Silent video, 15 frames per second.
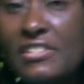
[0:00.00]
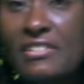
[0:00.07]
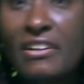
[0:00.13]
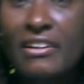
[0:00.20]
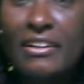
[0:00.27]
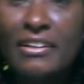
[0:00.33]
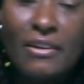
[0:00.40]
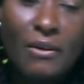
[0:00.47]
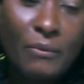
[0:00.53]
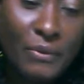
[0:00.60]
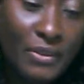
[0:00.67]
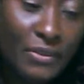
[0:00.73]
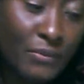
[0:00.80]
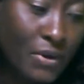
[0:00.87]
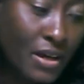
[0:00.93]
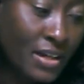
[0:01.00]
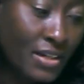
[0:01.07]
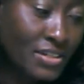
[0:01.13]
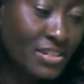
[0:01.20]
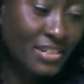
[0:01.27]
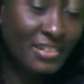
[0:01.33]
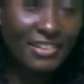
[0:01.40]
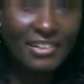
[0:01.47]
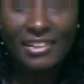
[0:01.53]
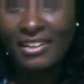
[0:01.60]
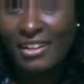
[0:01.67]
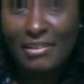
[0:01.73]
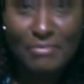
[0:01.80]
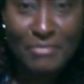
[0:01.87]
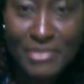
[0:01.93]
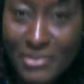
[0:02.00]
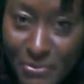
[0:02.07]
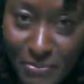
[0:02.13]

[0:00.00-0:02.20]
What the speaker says: started out with gouache, I'm so